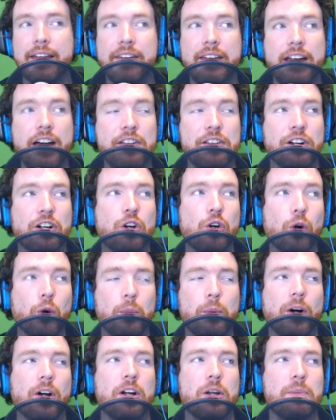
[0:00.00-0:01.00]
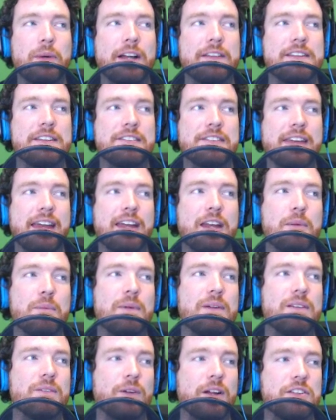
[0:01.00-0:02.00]
Yeah, and the other cool part about this
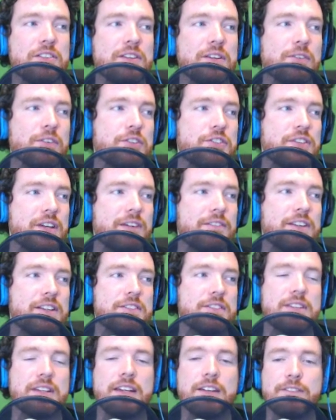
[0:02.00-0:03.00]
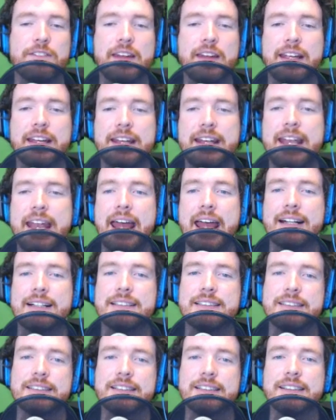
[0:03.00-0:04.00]
game, Resident Evil 7, is if they
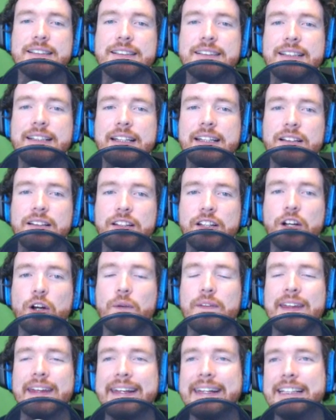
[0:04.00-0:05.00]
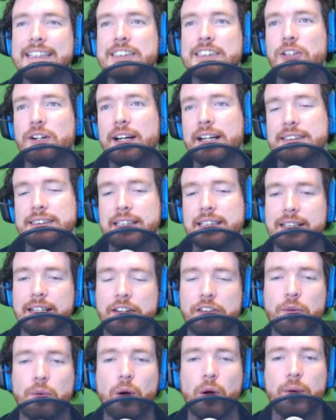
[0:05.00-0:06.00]
connect, you know, the Easter eggs that
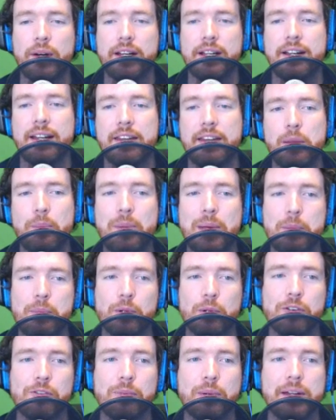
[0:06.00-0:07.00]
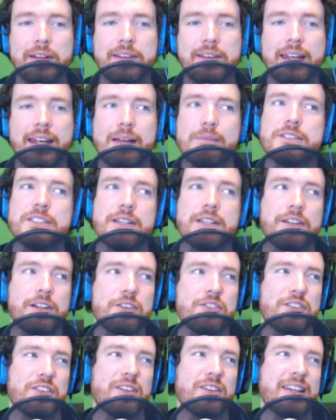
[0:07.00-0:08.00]
they throw in. And the people who have played the game said
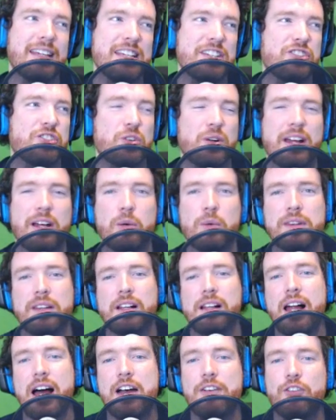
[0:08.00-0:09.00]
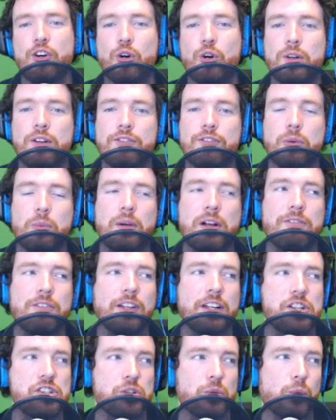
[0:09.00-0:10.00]
there's an Easter egg with Clive Owen from
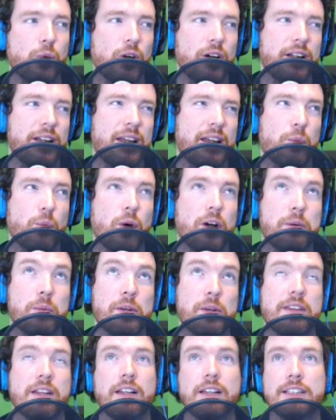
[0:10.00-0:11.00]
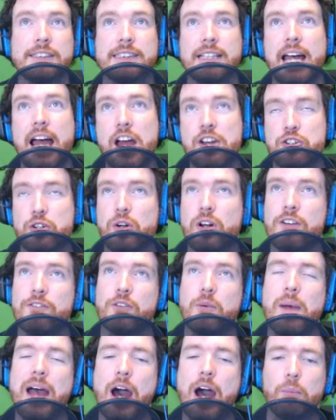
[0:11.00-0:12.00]
Revelation 1 and one with Alyssa
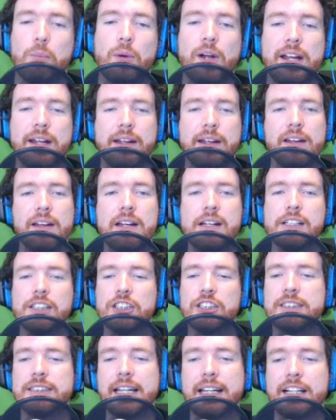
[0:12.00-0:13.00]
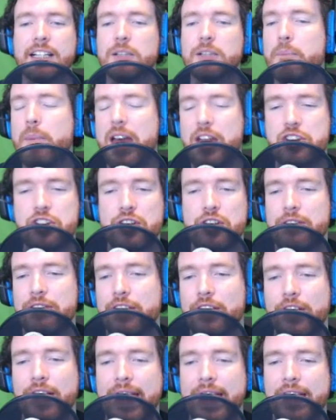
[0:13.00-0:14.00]
Ashcroft from Outbreak. Just like a mention
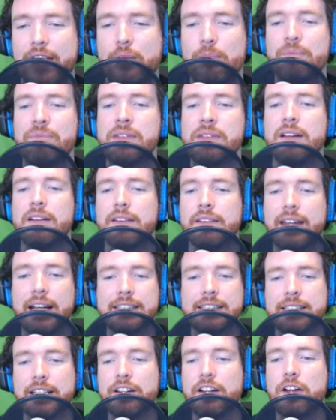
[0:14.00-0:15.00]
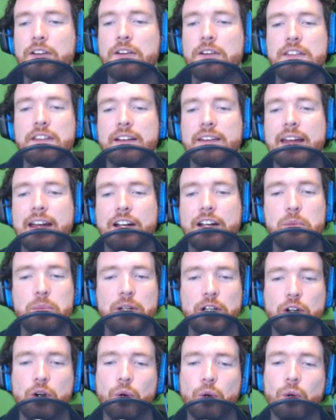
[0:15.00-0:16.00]
of their name. That's another thing that
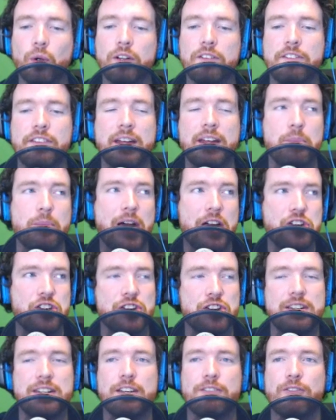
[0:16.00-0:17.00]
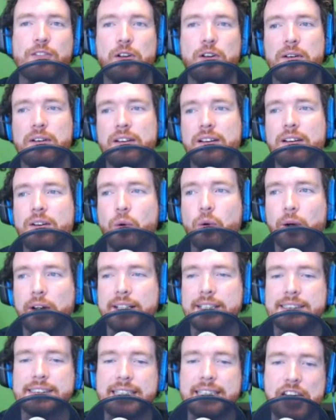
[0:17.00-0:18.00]
could be cool if they mention different
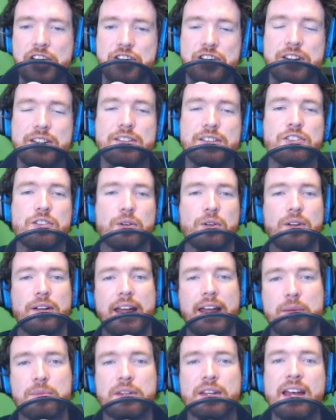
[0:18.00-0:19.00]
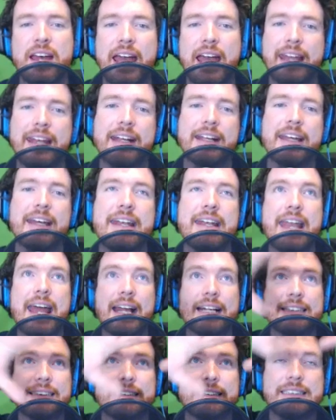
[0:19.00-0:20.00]
organizations or names. And it
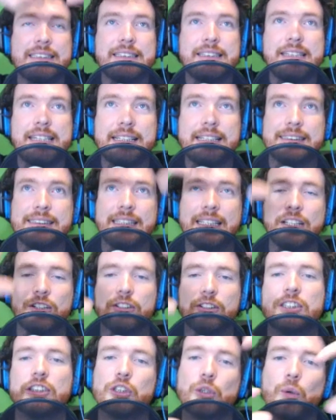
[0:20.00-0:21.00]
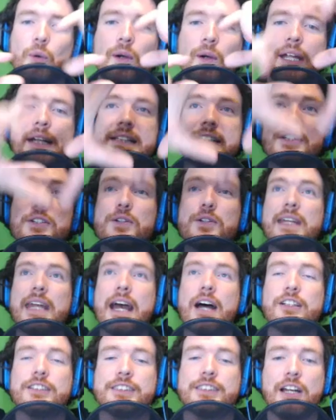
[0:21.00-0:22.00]
connects this little story to
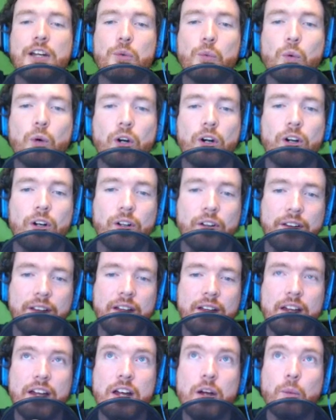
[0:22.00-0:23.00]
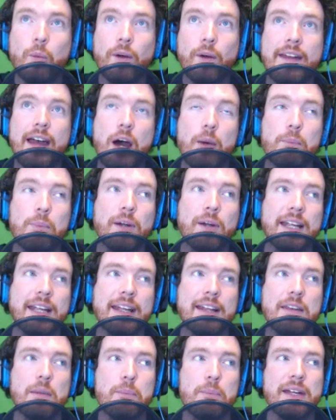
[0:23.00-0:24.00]
the outside world without
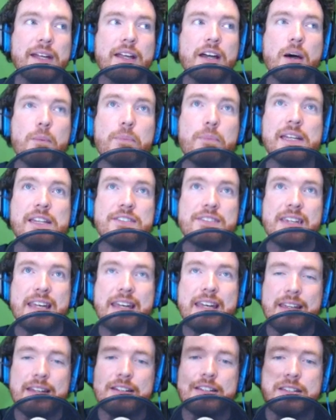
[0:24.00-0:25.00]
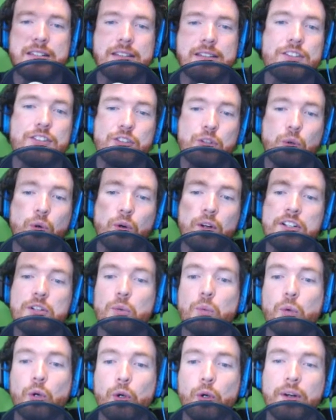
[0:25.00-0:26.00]
bringing the big companies into the story
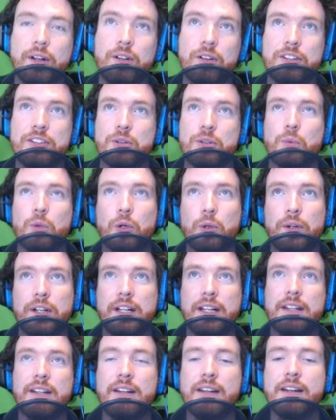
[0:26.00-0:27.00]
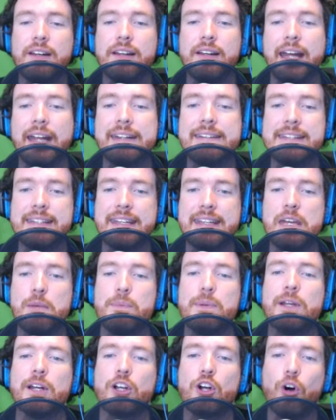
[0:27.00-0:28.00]
to ruin it and to
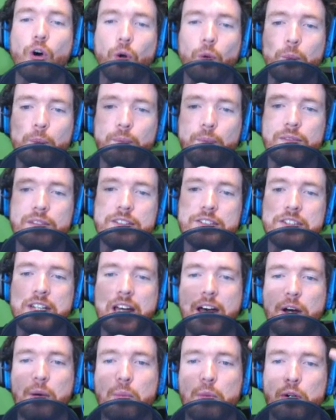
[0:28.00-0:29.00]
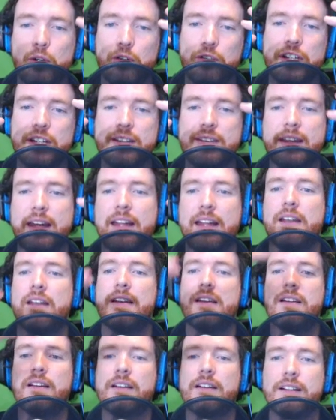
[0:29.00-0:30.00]
keep it a cult-style movie
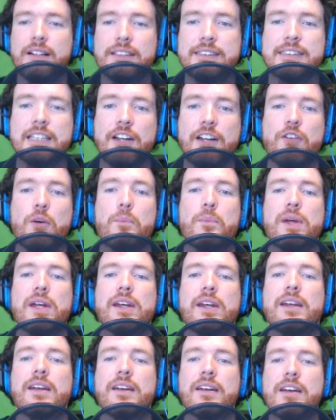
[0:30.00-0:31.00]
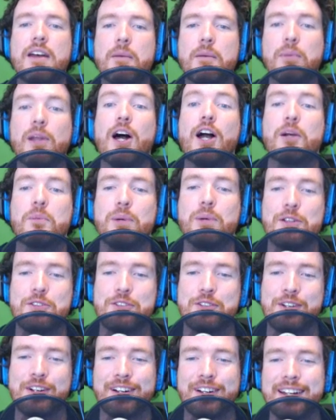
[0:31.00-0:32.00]
then instead of a big
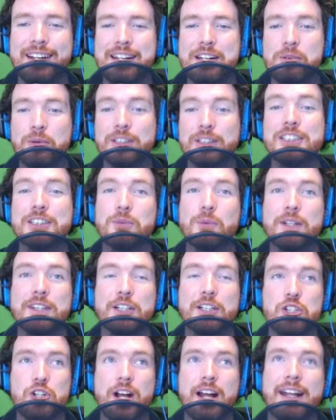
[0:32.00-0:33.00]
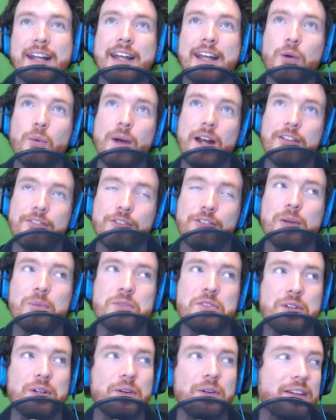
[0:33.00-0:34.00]
blockbuster, which is what they're trying to get away
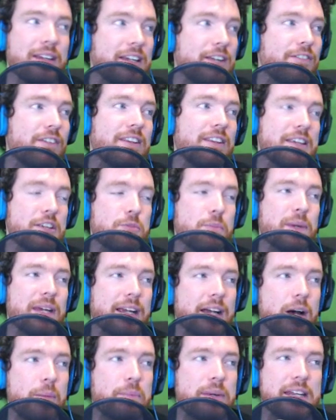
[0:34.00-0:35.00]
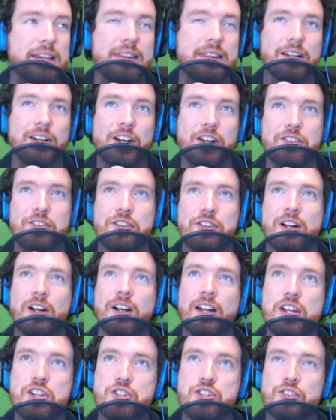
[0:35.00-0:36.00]
from. So these big company theories
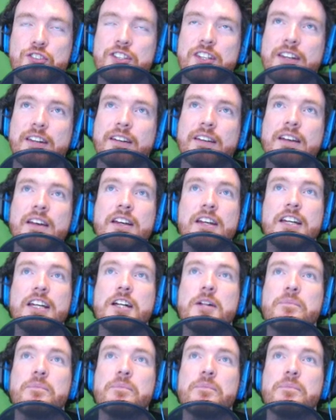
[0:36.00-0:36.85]
are interesting,